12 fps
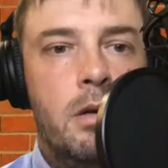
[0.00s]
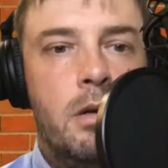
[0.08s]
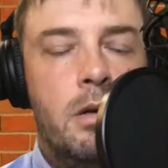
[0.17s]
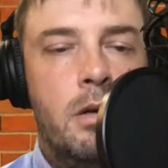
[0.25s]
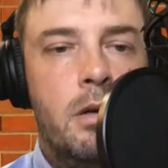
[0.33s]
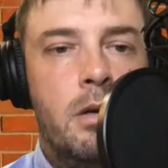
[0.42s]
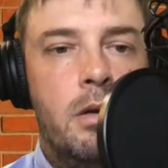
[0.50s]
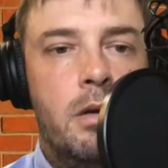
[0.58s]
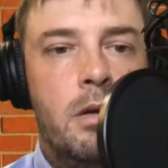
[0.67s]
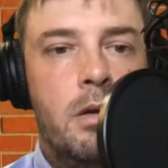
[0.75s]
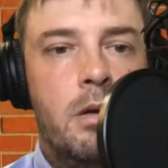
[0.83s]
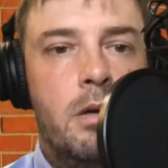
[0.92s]

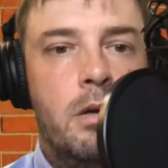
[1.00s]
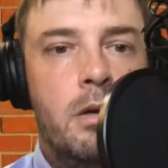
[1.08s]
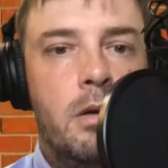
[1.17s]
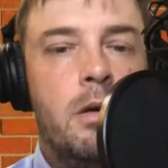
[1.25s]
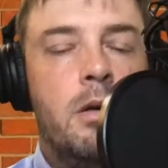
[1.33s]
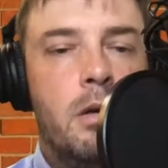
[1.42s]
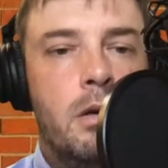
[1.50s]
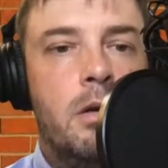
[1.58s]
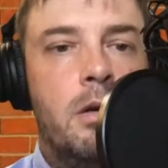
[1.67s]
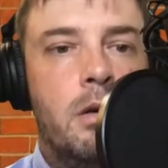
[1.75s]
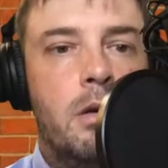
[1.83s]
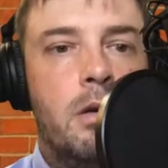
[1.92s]

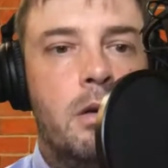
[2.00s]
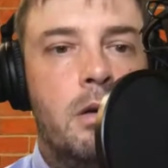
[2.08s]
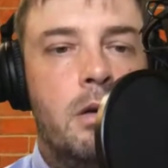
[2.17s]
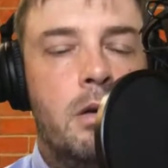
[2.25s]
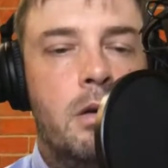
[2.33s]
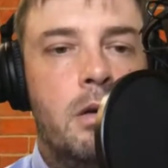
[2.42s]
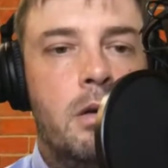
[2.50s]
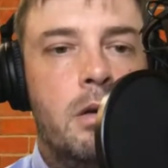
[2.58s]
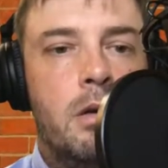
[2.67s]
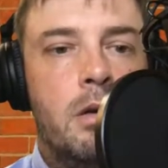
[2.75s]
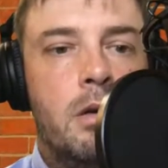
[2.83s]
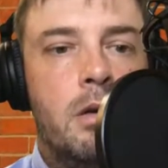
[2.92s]

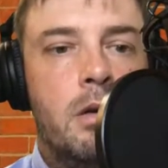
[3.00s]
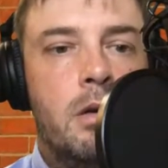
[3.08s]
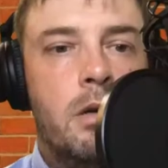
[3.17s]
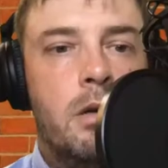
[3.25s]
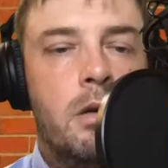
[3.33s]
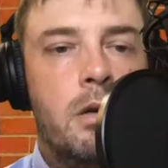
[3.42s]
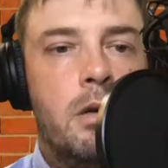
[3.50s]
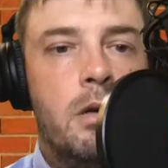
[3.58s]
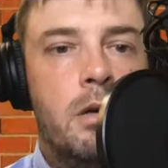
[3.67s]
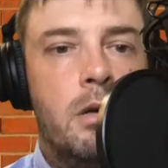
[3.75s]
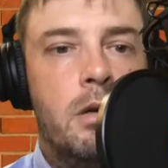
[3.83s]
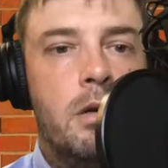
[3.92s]
This person isn't speaking.